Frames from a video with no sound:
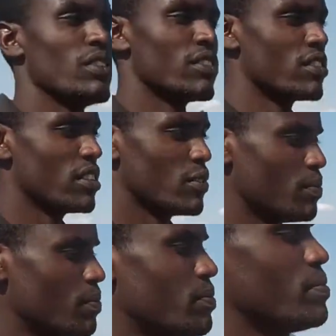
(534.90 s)
And
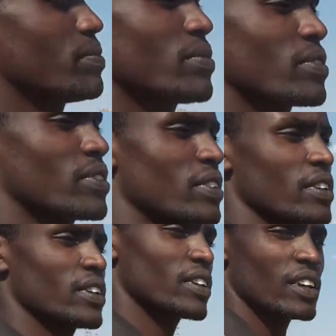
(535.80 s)

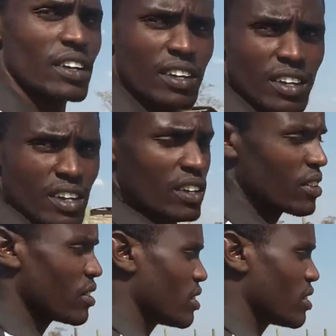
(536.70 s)
I'm very proud to be a member